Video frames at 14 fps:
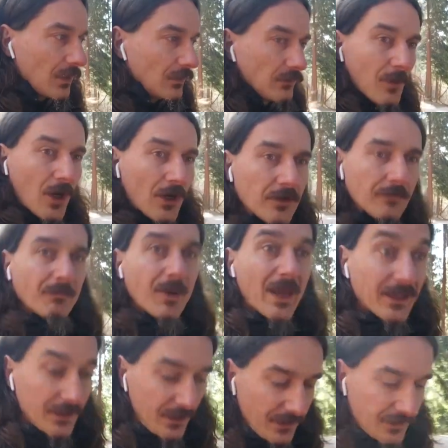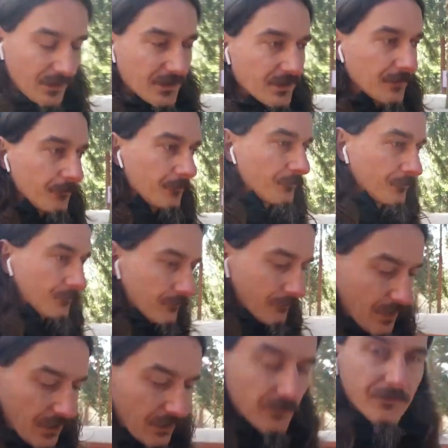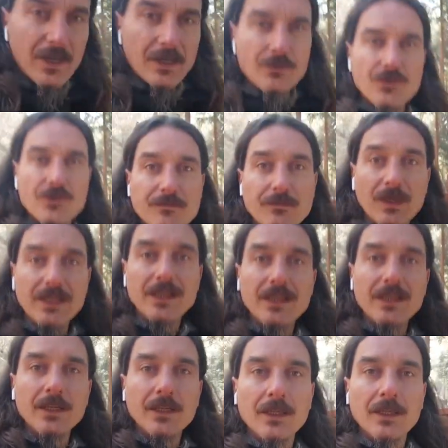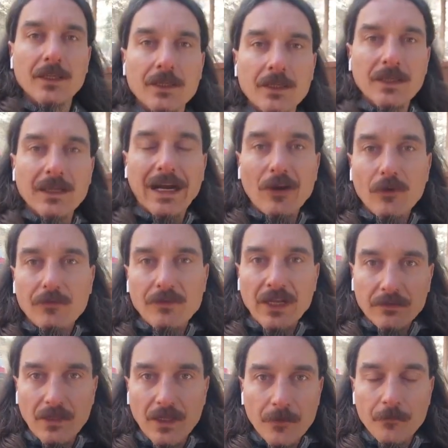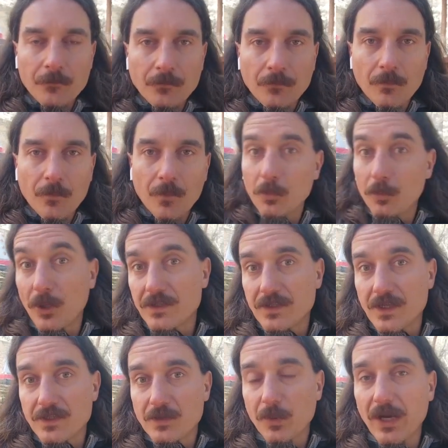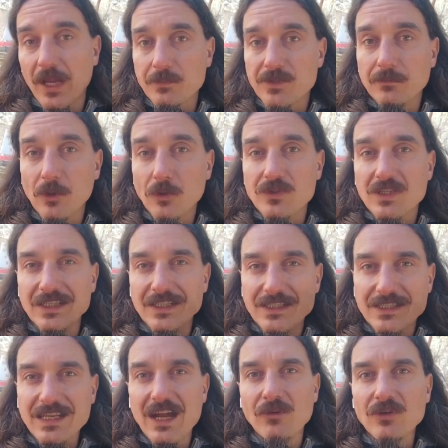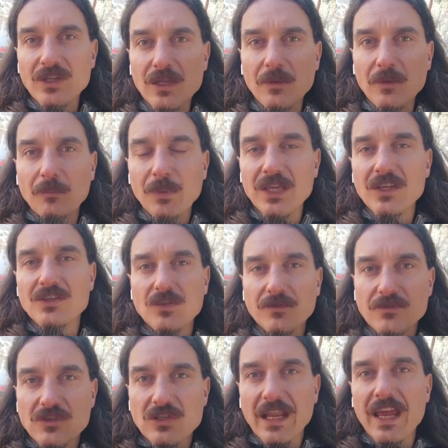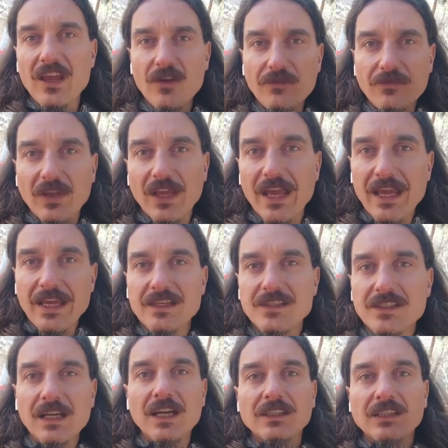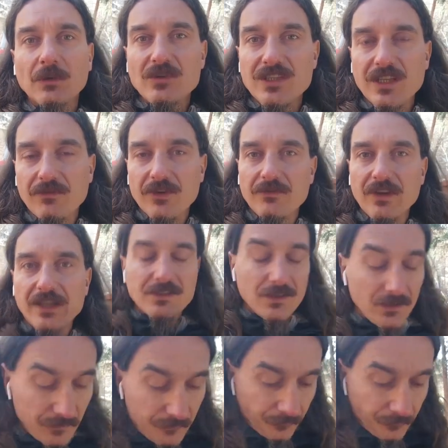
The modern banking system manufactures money out of nothing the process is perhaps the most astounding piece of sleight of hand that was ever invented.